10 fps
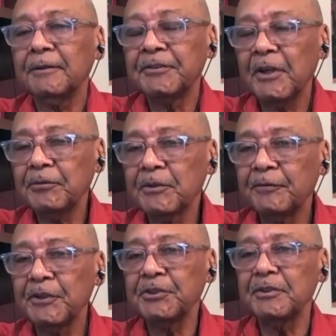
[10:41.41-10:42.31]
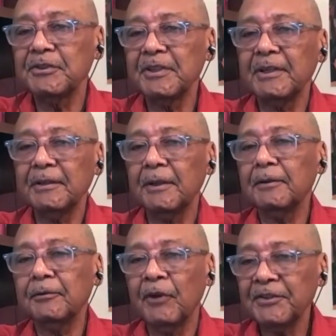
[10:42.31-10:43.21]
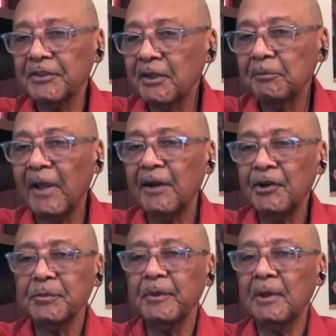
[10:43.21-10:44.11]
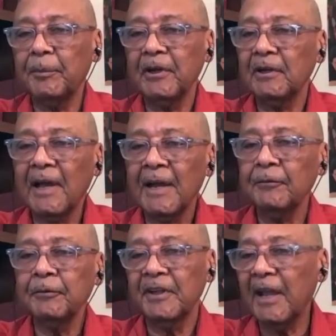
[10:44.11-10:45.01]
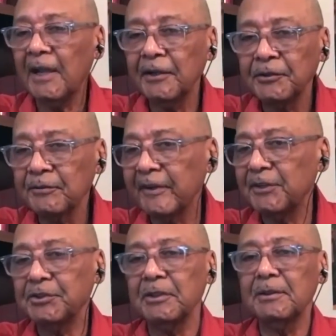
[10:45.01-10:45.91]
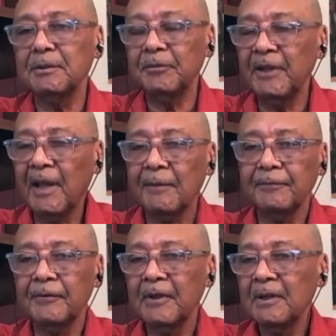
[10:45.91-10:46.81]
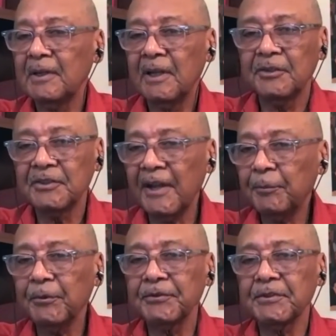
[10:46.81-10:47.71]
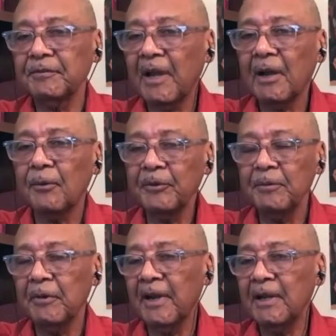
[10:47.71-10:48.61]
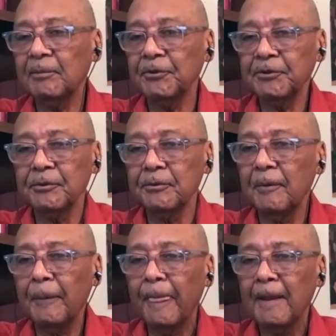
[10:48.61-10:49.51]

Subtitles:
self-sufficiency, resident management. I've been a lot with gang intervention. We have examples of how we were able to